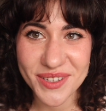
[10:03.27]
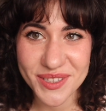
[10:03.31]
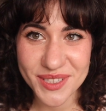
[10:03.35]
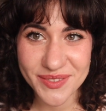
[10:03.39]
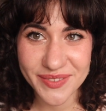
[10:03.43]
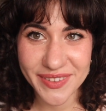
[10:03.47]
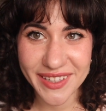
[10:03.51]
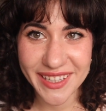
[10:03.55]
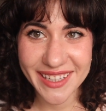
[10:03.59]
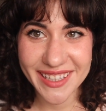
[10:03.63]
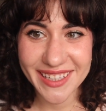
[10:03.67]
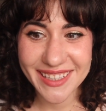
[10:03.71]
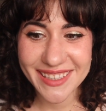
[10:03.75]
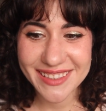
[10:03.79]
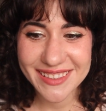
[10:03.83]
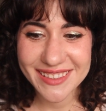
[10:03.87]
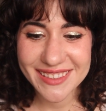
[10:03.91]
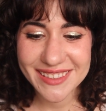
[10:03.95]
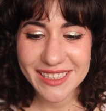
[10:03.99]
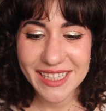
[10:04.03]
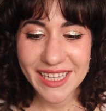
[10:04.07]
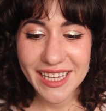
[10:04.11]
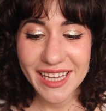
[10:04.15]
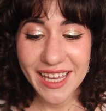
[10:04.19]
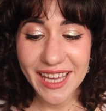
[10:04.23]
Las
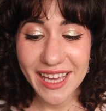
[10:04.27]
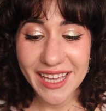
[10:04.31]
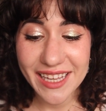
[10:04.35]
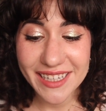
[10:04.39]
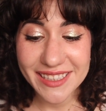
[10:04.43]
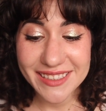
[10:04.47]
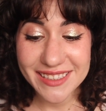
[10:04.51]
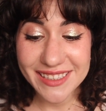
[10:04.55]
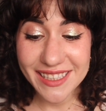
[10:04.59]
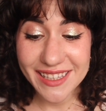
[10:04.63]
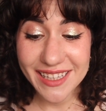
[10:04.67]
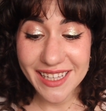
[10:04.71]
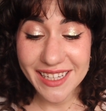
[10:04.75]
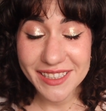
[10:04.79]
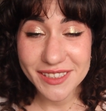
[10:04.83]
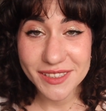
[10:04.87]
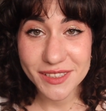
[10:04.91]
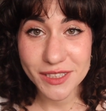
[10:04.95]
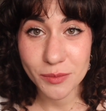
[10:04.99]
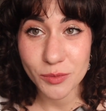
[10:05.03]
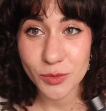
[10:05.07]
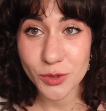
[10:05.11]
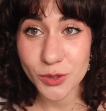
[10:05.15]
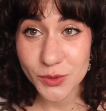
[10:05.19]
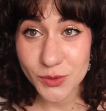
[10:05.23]
Vegas. And I say that as
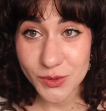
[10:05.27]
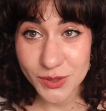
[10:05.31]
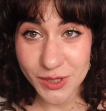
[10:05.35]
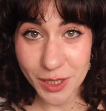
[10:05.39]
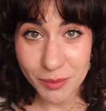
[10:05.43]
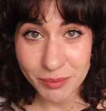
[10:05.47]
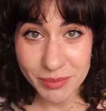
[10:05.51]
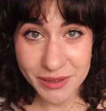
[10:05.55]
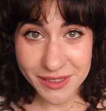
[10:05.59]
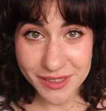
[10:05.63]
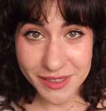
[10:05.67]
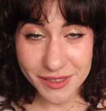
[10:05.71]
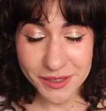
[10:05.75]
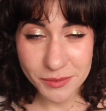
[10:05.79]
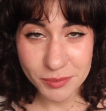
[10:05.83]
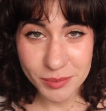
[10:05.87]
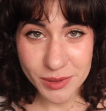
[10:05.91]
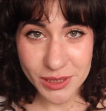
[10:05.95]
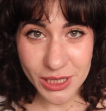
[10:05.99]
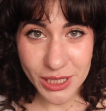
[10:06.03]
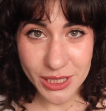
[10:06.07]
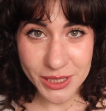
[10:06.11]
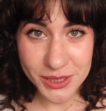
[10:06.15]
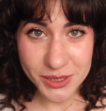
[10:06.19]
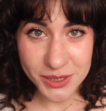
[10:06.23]
someone who's not been to the
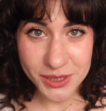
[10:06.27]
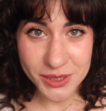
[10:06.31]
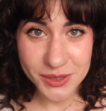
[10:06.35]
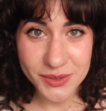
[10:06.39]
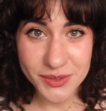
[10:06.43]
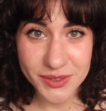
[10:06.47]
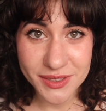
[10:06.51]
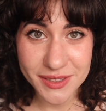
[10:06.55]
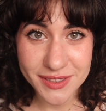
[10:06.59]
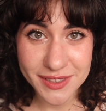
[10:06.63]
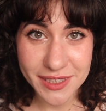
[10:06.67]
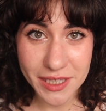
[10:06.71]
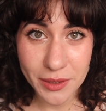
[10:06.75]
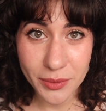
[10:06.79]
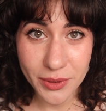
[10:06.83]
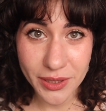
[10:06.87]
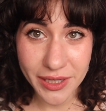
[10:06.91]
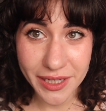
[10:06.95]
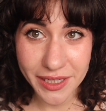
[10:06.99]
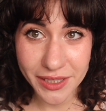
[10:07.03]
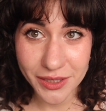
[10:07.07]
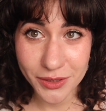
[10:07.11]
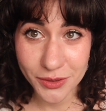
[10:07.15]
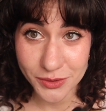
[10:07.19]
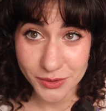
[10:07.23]
Bellagio since they were
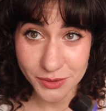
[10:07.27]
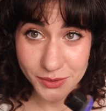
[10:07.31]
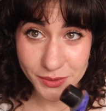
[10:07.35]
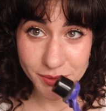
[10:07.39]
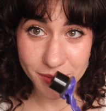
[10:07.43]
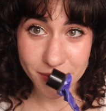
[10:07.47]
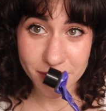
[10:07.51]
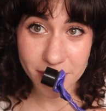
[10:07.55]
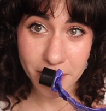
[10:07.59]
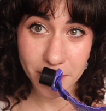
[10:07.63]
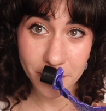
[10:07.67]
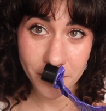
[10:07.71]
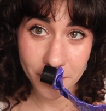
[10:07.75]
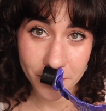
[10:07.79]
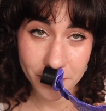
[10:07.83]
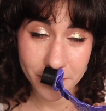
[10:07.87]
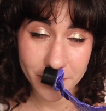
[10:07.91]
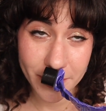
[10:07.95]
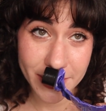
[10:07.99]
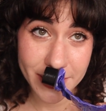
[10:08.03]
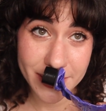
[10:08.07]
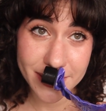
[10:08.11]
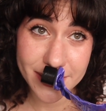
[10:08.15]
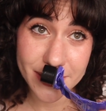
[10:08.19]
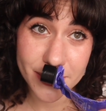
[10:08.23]
8 years old,
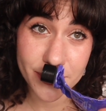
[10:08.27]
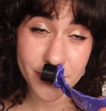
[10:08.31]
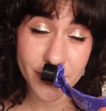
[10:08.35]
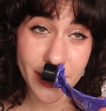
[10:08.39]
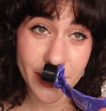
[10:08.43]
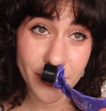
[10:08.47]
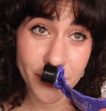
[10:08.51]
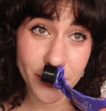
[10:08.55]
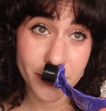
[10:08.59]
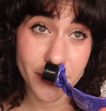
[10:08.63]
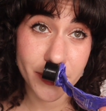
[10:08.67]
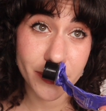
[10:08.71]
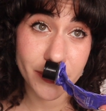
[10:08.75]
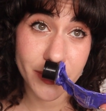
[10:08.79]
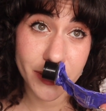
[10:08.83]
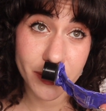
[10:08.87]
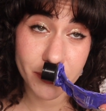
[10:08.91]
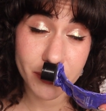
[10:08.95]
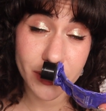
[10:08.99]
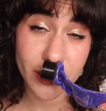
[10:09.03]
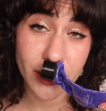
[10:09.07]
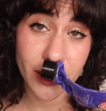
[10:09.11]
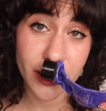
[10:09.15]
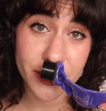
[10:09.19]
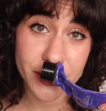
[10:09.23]
but this is what I remember the
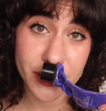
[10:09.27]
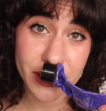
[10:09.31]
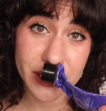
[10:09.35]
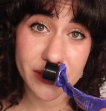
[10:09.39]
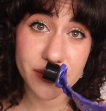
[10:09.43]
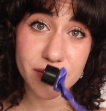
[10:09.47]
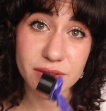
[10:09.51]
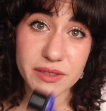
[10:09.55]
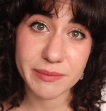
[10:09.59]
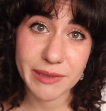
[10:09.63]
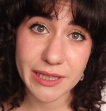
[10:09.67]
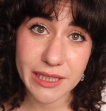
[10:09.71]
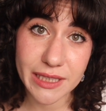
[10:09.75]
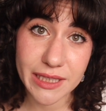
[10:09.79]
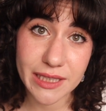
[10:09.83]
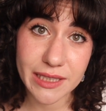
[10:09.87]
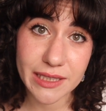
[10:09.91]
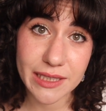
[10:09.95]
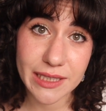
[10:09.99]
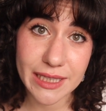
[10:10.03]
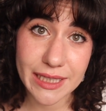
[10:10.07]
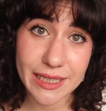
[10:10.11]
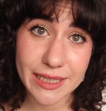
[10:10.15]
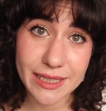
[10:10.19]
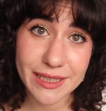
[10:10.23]
Bellagio smelling
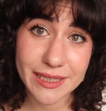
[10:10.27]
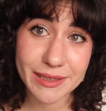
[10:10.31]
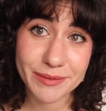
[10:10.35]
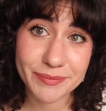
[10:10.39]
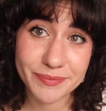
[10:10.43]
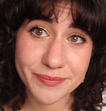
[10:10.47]
like.